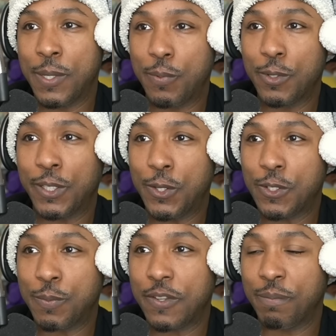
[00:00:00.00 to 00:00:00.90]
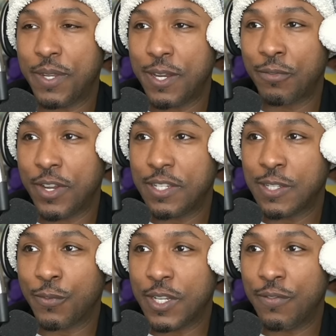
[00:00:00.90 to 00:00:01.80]
People accuse me of being
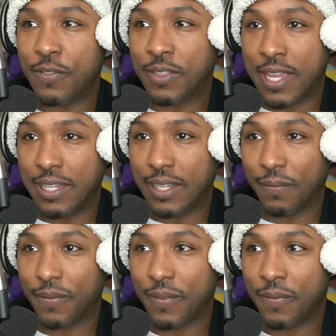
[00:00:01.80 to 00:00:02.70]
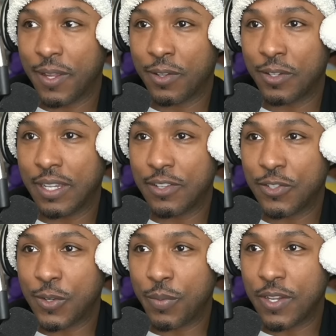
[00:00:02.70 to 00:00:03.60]
racist for even thinking that
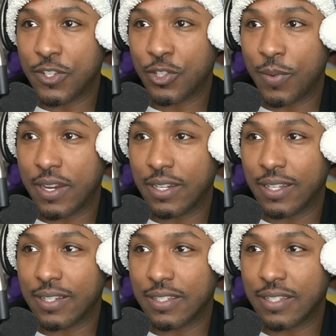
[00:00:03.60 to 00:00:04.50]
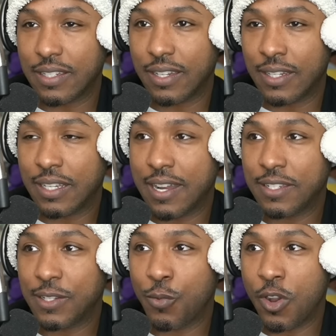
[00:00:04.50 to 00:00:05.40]
Caucasians are being discriminated against and
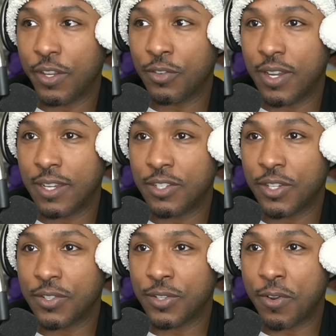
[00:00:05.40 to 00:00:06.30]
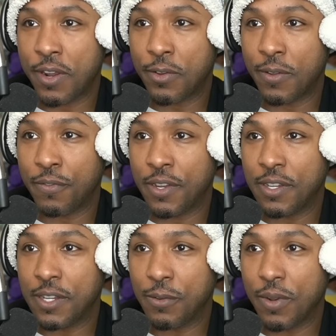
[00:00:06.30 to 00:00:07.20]
constantly walking on eggshells so I don't
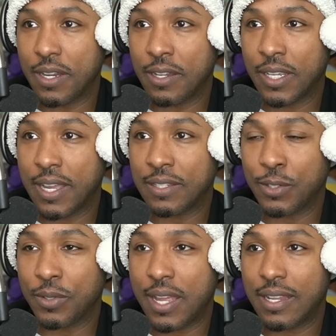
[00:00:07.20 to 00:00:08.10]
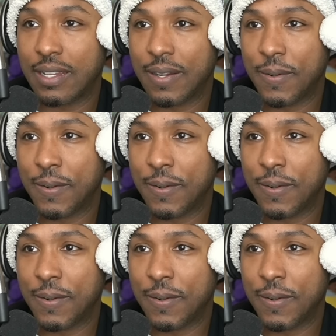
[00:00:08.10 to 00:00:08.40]
offend anyone. Okay, so that